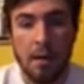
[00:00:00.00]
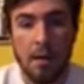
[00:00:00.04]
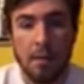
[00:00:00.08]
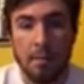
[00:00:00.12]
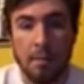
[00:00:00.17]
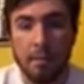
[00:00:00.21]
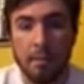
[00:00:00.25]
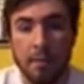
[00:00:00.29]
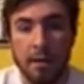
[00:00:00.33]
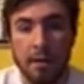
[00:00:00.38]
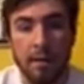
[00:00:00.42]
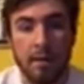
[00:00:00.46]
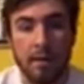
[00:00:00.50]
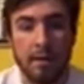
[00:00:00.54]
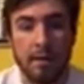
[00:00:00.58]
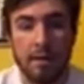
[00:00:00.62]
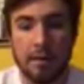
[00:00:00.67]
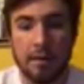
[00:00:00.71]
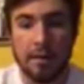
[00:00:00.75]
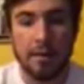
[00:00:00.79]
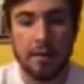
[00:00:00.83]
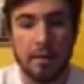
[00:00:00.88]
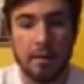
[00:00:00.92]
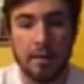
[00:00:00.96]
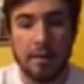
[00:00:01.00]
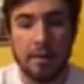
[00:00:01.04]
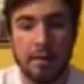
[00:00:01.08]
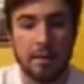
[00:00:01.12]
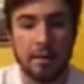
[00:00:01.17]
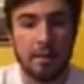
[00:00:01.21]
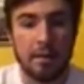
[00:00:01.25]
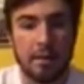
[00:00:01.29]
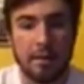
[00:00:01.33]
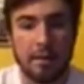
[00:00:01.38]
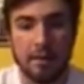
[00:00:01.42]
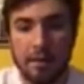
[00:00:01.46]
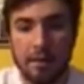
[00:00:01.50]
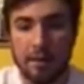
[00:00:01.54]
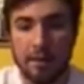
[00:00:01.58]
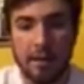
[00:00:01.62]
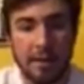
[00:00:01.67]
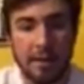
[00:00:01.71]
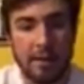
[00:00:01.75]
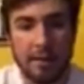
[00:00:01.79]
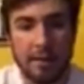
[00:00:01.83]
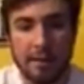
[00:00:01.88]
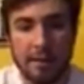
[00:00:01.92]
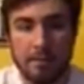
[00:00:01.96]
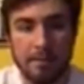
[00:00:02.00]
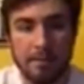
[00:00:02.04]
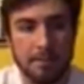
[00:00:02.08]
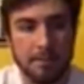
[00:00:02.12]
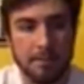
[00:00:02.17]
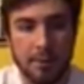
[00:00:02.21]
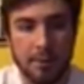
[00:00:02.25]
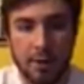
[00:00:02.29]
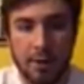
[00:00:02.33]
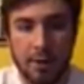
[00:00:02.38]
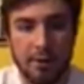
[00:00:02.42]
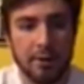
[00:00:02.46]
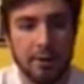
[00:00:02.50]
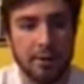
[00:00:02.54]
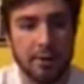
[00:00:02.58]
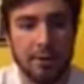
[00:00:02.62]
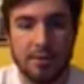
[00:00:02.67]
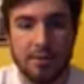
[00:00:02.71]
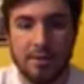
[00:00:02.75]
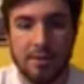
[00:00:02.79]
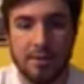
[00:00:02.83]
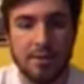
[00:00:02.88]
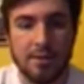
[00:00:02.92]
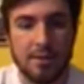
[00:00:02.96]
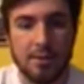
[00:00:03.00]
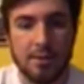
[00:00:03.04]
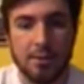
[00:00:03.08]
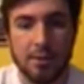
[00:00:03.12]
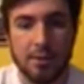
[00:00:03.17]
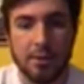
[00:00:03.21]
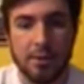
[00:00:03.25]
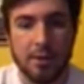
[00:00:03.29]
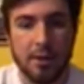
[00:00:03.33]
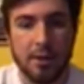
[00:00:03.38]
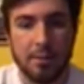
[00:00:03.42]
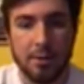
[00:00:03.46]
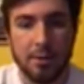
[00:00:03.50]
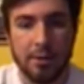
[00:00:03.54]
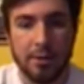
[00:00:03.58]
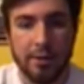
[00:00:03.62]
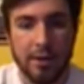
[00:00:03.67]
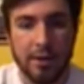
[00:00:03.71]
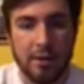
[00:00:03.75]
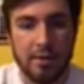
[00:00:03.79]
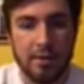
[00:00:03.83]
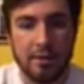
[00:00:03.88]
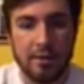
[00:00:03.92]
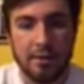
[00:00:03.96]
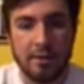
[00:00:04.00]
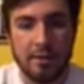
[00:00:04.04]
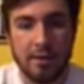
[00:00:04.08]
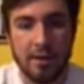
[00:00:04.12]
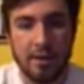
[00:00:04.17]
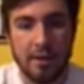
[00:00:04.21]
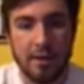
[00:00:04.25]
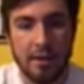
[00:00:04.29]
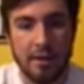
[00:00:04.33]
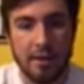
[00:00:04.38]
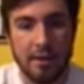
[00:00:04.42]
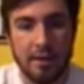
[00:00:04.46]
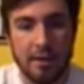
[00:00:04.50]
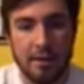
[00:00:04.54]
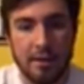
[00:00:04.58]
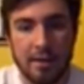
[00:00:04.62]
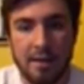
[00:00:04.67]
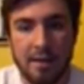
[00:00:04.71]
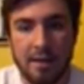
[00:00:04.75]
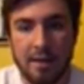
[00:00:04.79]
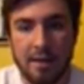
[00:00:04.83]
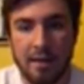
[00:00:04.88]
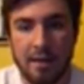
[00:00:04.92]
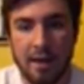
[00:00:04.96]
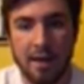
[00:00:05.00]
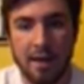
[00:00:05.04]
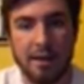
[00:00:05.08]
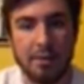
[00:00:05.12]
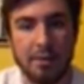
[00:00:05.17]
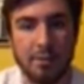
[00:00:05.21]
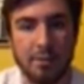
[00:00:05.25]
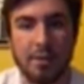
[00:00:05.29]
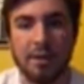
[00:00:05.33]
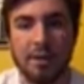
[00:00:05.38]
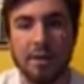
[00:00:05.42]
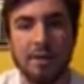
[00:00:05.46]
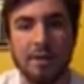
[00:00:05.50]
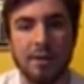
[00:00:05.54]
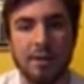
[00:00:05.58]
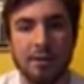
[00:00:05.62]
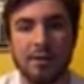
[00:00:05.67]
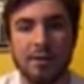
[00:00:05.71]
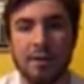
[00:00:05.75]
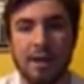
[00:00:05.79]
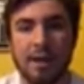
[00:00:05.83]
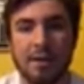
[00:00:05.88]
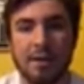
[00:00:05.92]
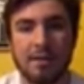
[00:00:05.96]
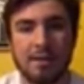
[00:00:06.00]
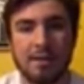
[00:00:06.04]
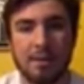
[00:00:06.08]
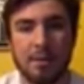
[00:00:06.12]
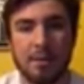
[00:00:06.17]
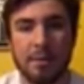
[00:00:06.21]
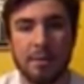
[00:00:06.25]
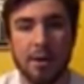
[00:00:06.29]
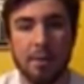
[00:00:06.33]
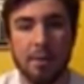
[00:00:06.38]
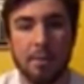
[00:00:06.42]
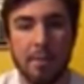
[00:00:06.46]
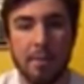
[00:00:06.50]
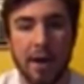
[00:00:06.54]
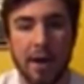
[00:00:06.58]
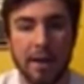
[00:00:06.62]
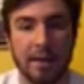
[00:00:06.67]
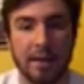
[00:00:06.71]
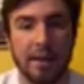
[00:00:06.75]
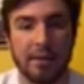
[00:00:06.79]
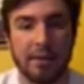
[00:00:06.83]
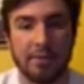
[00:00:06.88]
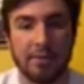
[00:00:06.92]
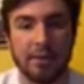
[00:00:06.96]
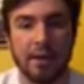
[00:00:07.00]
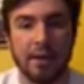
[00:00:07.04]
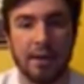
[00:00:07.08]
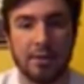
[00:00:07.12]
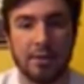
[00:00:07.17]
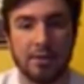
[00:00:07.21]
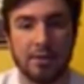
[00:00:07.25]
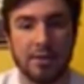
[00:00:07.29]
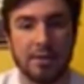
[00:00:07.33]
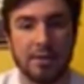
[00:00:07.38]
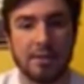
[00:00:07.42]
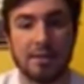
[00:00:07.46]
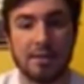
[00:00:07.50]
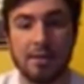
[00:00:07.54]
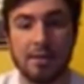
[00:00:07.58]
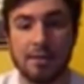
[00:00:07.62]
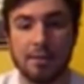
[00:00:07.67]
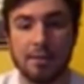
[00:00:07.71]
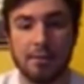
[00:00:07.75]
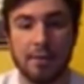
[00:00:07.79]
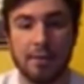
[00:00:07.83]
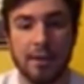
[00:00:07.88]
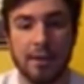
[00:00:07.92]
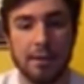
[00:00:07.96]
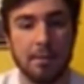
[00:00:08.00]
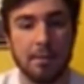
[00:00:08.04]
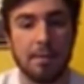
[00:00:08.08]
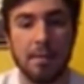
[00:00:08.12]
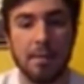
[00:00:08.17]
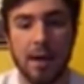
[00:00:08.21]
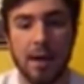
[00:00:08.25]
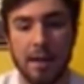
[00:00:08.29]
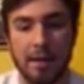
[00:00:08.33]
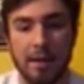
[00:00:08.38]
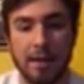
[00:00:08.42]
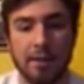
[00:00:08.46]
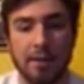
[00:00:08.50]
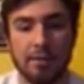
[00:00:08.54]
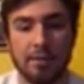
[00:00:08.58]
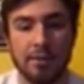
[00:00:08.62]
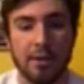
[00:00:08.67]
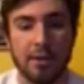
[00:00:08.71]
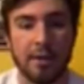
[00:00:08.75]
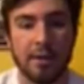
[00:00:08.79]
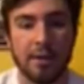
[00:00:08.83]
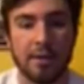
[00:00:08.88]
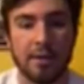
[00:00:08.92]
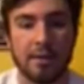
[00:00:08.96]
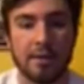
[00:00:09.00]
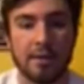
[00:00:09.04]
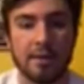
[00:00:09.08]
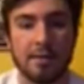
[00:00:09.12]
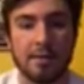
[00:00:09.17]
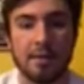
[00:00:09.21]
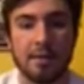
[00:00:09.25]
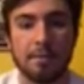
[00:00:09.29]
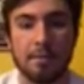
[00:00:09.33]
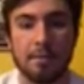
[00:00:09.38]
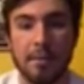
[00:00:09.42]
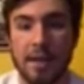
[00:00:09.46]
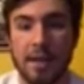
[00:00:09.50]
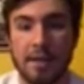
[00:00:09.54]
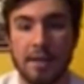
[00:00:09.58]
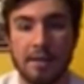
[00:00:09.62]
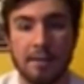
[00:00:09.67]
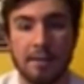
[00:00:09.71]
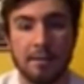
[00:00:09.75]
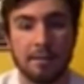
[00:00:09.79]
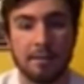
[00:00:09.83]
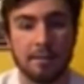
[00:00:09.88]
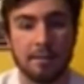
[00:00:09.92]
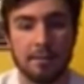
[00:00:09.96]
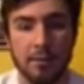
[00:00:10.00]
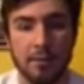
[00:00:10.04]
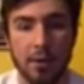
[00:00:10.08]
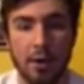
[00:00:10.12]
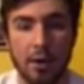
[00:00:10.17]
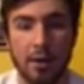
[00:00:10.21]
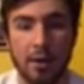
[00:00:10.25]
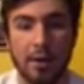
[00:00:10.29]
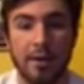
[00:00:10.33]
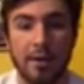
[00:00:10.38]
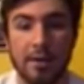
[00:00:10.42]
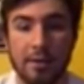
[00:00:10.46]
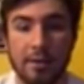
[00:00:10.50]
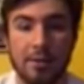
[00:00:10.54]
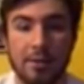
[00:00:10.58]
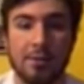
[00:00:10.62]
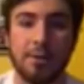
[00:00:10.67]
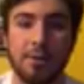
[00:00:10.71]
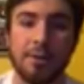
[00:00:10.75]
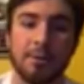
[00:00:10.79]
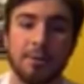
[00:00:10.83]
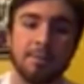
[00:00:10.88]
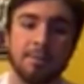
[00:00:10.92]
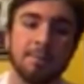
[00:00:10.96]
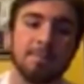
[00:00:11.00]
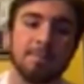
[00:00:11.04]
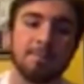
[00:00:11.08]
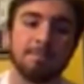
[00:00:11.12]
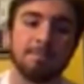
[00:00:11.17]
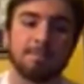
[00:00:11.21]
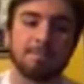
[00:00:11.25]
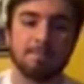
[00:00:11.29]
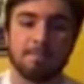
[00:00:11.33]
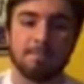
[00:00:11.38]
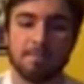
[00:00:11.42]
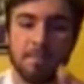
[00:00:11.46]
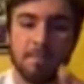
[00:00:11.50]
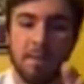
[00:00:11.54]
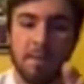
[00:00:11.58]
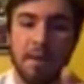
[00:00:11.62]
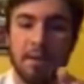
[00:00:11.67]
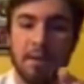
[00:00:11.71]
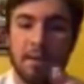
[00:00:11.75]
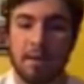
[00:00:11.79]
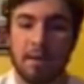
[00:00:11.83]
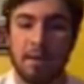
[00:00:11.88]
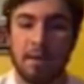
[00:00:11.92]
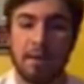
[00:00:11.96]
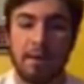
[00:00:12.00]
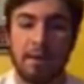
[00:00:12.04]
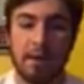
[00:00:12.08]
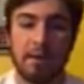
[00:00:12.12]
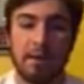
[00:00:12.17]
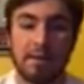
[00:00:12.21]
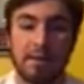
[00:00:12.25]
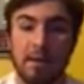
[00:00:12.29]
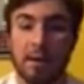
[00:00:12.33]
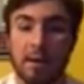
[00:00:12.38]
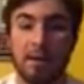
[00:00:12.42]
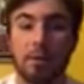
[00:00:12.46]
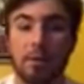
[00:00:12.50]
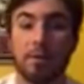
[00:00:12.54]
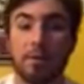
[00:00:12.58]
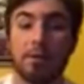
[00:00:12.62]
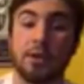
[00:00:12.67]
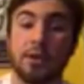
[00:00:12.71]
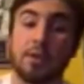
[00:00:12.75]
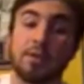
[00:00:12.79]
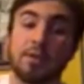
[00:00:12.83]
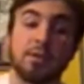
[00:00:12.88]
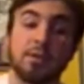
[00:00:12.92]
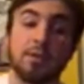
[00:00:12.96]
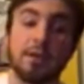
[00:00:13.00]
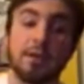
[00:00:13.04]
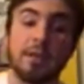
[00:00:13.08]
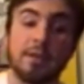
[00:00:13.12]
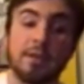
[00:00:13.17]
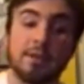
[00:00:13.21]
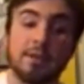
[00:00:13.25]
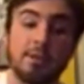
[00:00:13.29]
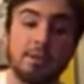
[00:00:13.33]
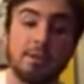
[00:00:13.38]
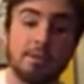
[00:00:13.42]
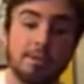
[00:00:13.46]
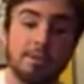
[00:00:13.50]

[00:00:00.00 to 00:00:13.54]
But, like, God calls us to do incredible things. And I just wanted to tell you guys about my life and how Jesus has affected my life, because it's amazing. God is good. Thank you guys. Hopefully I'll see you guys soon.